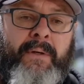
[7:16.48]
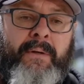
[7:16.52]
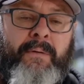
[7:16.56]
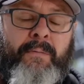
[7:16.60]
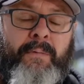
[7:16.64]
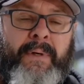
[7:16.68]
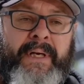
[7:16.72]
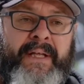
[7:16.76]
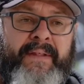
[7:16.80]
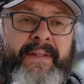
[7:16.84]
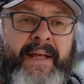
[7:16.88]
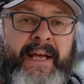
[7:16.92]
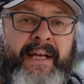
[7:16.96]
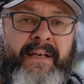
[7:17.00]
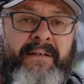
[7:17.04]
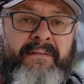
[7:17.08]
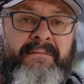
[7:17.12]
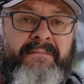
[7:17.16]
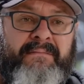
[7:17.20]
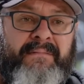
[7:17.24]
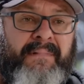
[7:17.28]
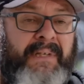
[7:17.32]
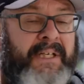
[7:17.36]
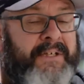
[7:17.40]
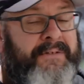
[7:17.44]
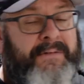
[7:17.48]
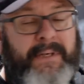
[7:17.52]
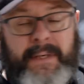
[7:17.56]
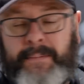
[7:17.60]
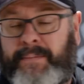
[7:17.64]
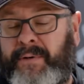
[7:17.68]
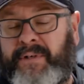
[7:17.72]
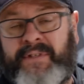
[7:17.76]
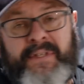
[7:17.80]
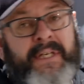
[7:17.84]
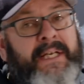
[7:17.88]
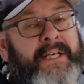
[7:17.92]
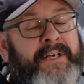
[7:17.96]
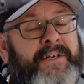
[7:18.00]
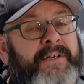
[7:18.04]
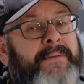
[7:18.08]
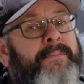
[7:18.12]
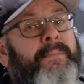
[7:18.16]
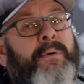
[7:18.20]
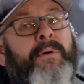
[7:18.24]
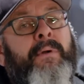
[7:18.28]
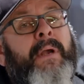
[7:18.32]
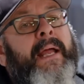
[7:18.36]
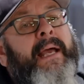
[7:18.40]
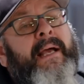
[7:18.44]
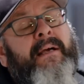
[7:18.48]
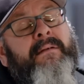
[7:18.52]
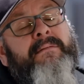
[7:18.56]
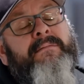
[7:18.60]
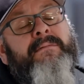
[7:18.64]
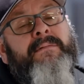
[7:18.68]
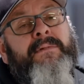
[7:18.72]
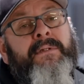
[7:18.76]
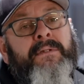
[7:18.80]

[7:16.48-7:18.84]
We then literally proceeded to pull out